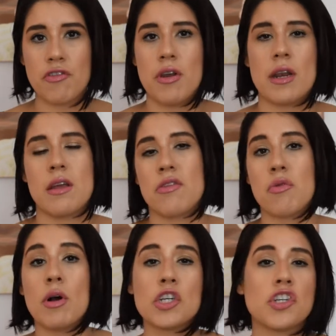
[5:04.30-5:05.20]
or any other
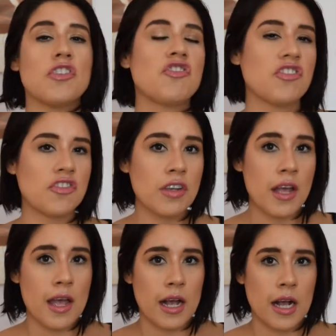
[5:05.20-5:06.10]
questions just
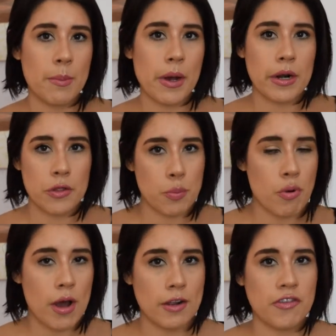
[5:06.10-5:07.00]
about other
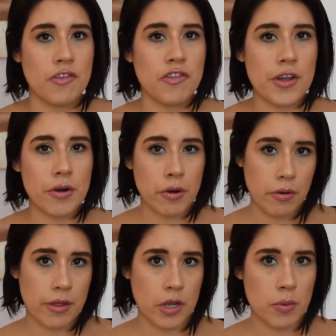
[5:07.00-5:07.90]
products in
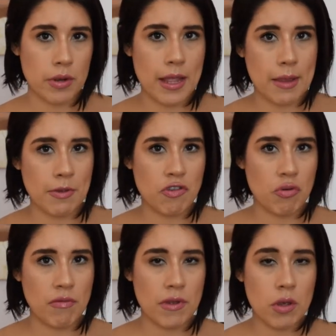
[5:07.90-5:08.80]
general that you would like me to
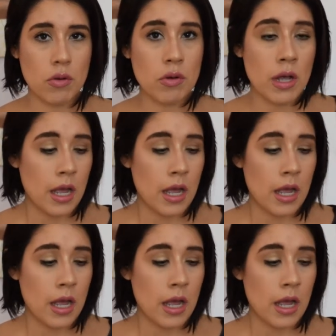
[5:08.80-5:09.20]
review,